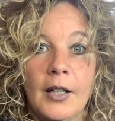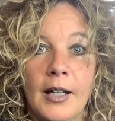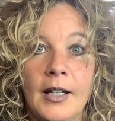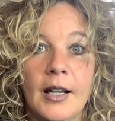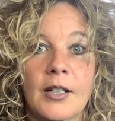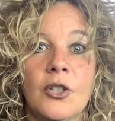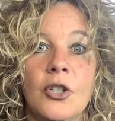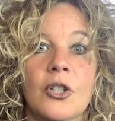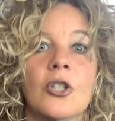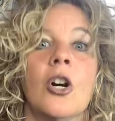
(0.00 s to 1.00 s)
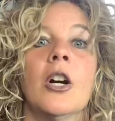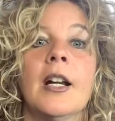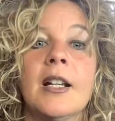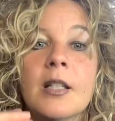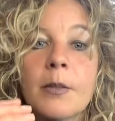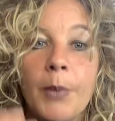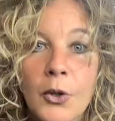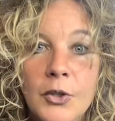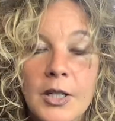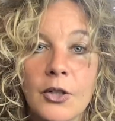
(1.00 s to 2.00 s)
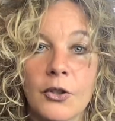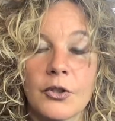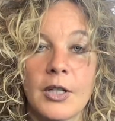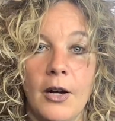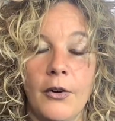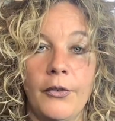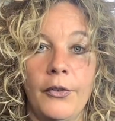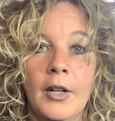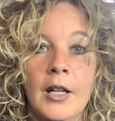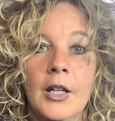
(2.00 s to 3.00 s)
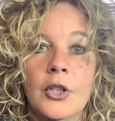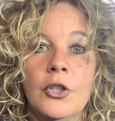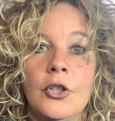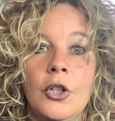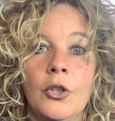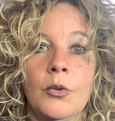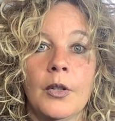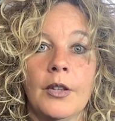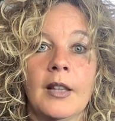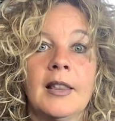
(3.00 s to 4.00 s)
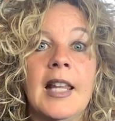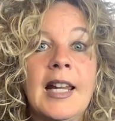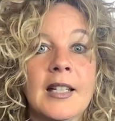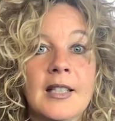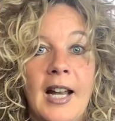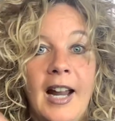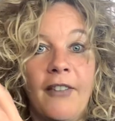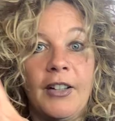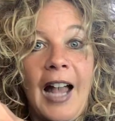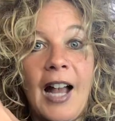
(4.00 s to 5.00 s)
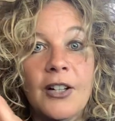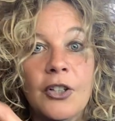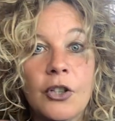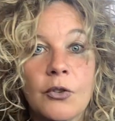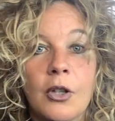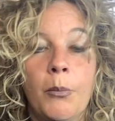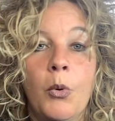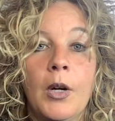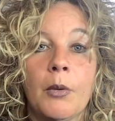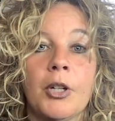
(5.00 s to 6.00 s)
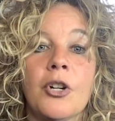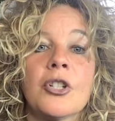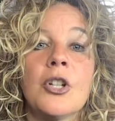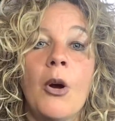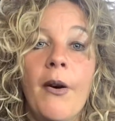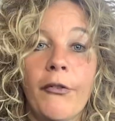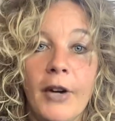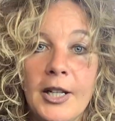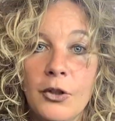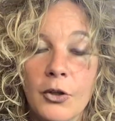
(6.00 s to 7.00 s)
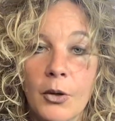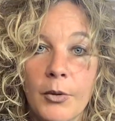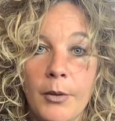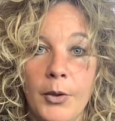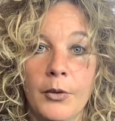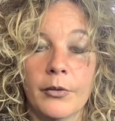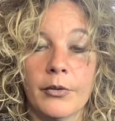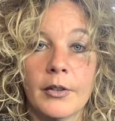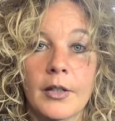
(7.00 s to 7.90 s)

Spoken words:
It's to start exposing yourself to the things that have gotten you to the point where you're so afraid you don't want to move.